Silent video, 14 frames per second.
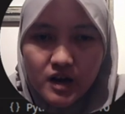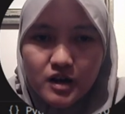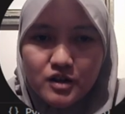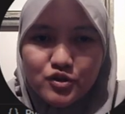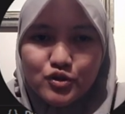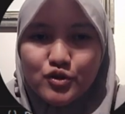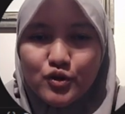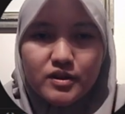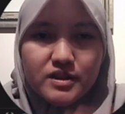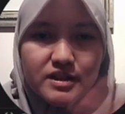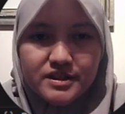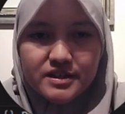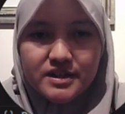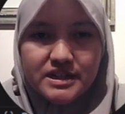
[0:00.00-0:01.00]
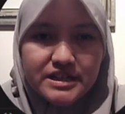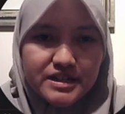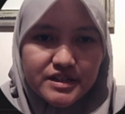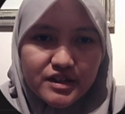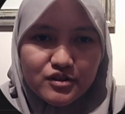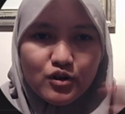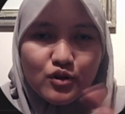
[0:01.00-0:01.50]
just only the
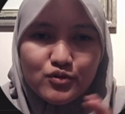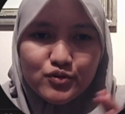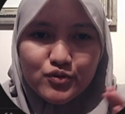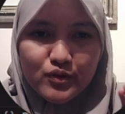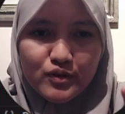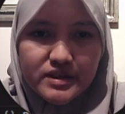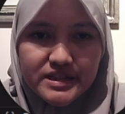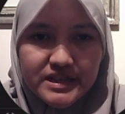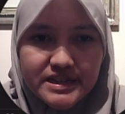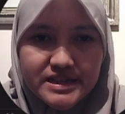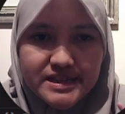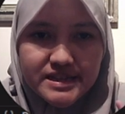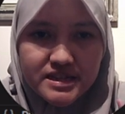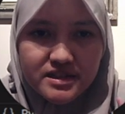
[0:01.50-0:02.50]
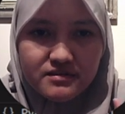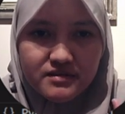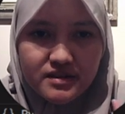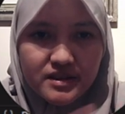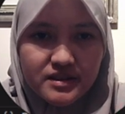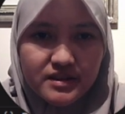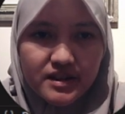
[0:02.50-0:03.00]
instance, how to call in the instance,
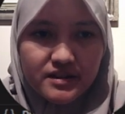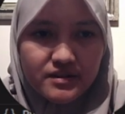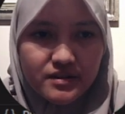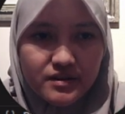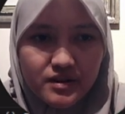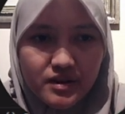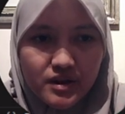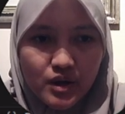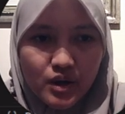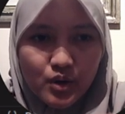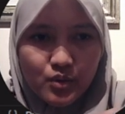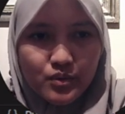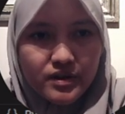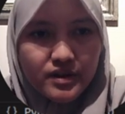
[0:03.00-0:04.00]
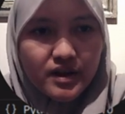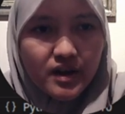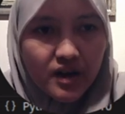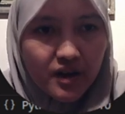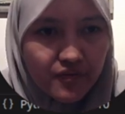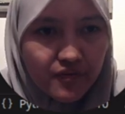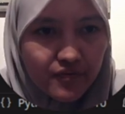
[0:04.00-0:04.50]
and then we
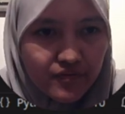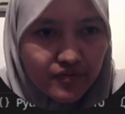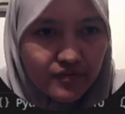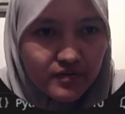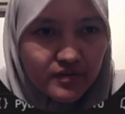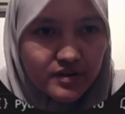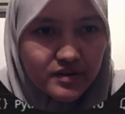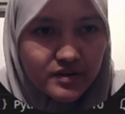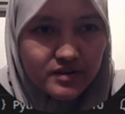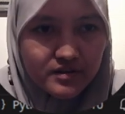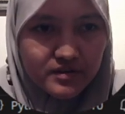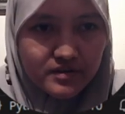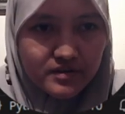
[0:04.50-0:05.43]
have here,